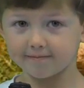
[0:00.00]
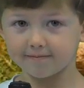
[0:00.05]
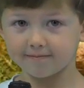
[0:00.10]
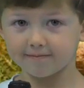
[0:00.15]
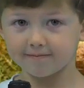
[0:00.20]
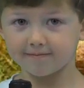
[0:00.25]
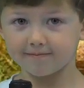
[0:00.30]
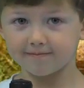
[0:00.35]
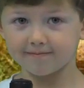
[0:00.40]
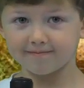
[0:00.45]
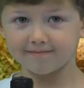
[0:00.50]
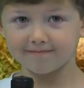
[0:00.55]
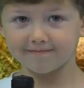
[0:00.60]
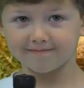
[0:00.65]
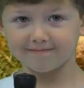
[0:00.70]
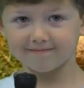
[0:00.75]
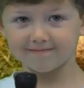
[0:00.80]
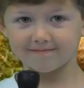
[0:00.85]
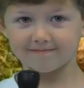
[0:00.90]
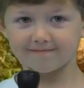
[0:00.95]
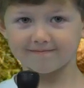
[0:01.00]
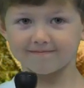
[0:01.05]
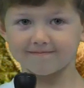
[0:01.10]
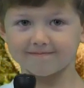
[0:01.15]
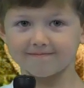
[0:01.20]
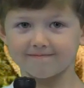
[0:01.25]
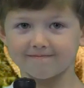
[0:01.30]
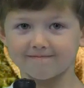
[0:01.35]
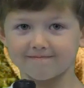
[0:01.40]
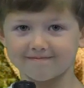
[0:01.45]

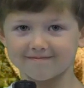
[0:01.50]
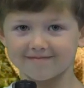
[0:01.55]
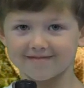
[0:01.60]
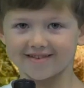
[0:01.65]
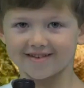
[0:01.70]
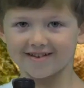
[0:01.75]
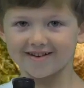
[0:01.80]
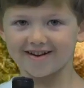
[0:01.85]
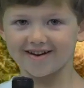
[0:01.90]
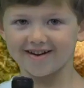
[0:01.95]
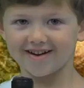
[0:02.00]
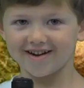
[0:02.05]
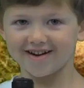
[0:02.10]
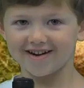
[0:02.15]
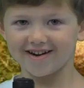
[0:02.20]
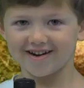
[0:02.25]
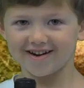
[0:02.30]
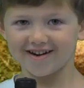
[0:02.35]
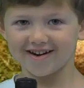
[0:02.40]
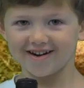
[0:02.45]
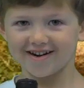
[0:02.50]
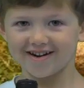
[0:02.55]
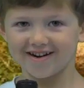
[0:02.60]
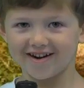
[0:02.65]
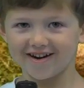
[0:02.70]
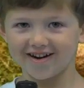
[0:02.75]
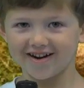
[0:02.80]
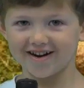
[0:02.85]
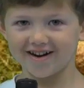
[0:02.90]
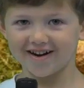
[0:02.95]

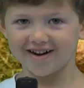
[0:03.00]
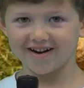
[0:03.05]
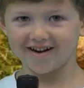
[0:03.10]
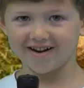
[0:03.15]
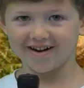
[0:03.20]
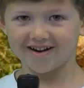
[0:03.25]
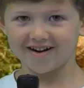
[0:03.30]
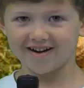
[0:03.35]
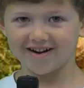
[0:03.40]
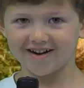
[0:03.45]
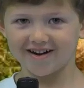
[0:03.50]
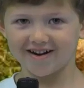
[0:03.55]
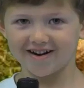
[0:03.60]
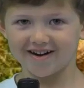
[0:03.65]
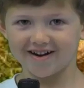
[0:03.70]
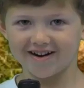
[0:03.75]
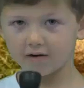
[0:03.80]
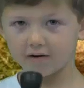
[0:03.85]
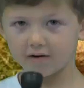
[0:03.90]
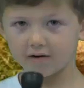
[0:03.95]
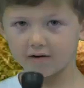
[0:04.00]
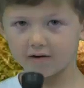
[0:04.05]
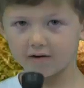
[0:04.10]
Nobody speaks.